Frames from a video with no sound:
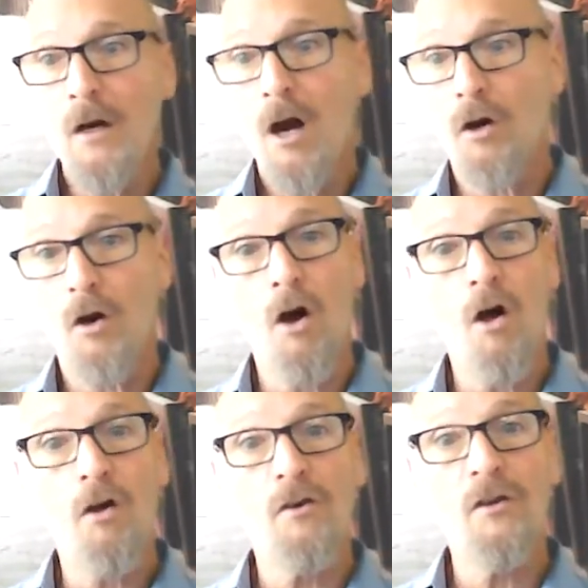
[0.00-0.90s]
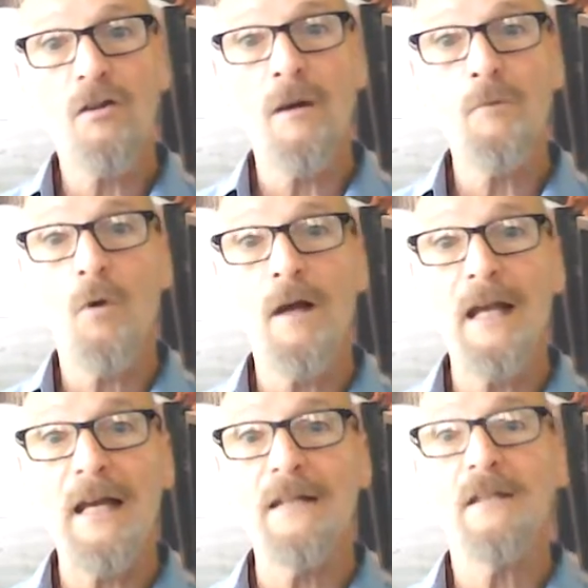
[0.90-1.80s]
are all going to come to a
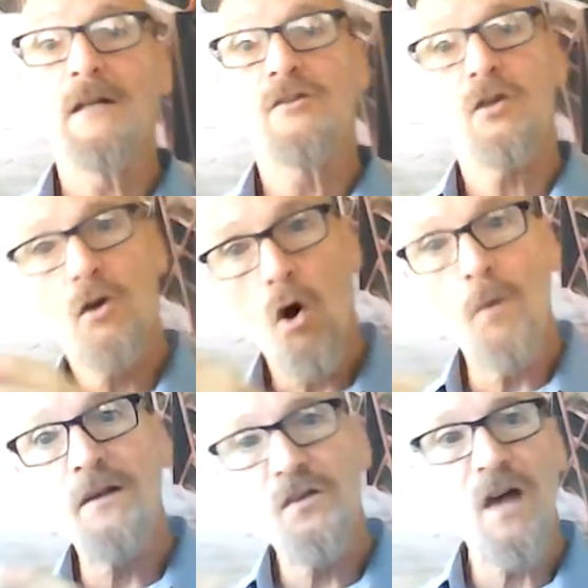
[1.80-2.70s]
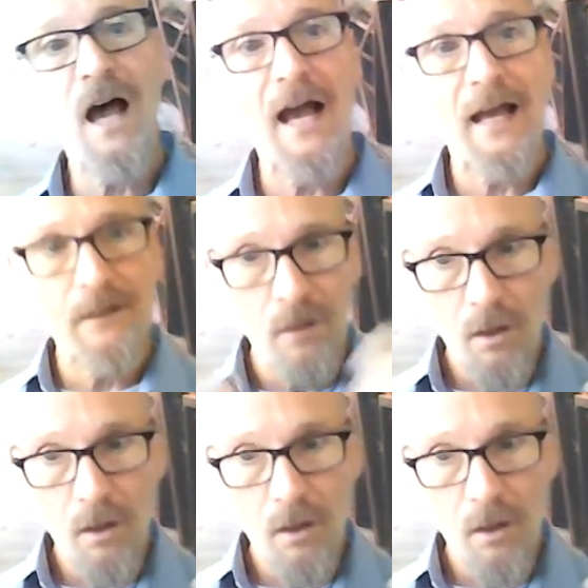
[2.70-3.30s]
head to coincide